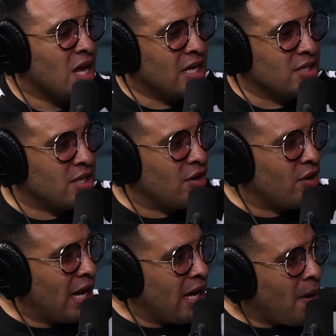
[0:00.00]
Mm-hmm. Is
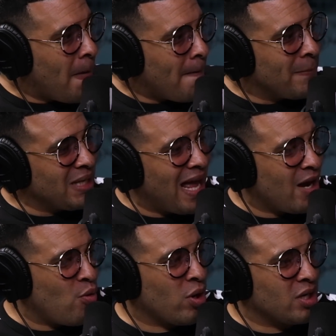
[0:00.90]
there a
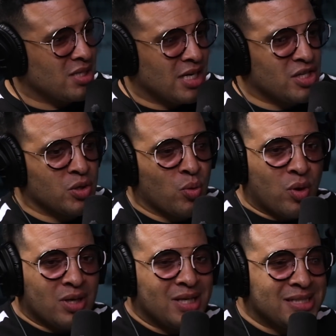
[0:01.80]
black organization
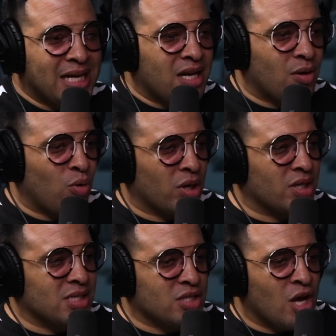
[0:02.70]
or a Latina
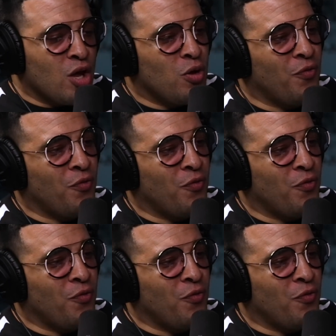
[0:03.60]
organization?